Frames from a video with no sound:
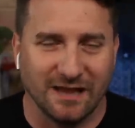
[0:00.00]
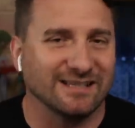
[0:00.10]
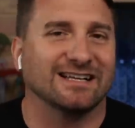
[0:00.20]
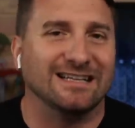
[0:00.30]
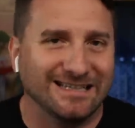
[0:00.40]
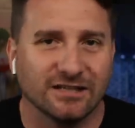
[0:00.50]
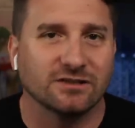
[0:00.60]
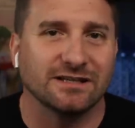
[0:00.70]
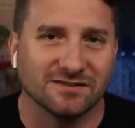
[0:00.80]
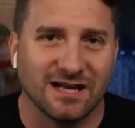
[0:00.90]
but that
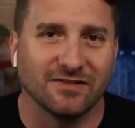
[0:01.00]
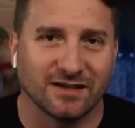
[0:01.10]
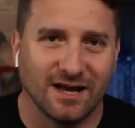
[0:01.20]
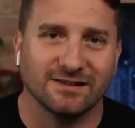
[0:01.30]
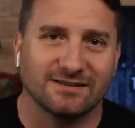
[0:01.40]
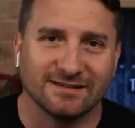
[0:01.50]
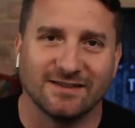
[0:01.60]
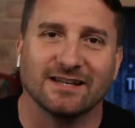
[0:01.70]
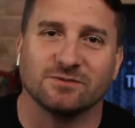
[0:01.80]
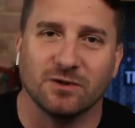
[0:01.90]
clearly is not the
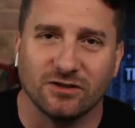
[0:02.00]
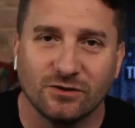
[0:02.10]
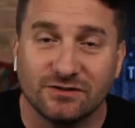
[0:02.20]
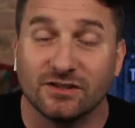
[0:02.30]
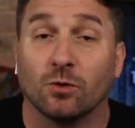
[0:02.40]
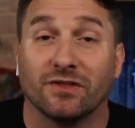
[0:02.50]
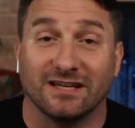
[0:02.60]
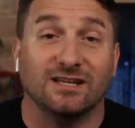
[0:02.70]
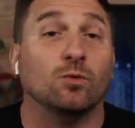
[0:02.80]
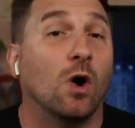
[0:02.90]
context that it's being used in or
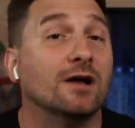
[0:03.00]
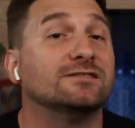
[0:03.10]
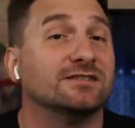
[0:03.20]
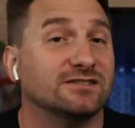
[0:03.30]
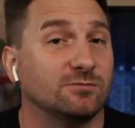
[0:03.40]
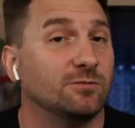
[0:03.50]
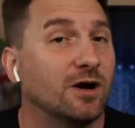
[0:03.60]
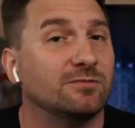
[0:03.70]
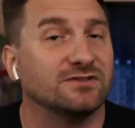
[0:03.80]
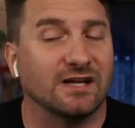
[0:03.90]
that he wants it to be
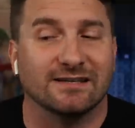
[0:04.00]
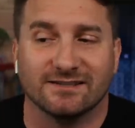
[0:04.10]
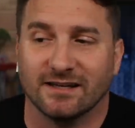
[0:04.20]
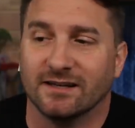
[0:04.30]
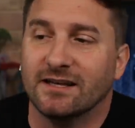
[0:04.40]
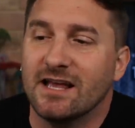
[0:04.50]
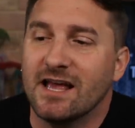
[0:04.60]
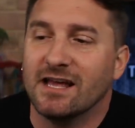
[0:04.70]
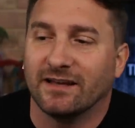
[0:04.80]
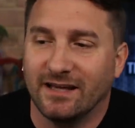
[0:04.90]
publicized in
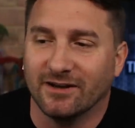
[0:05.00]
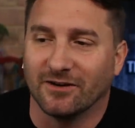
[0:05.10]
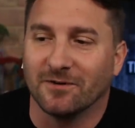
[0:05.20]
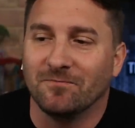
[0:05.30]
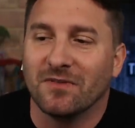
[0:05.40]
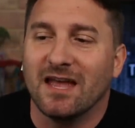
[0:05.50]
here.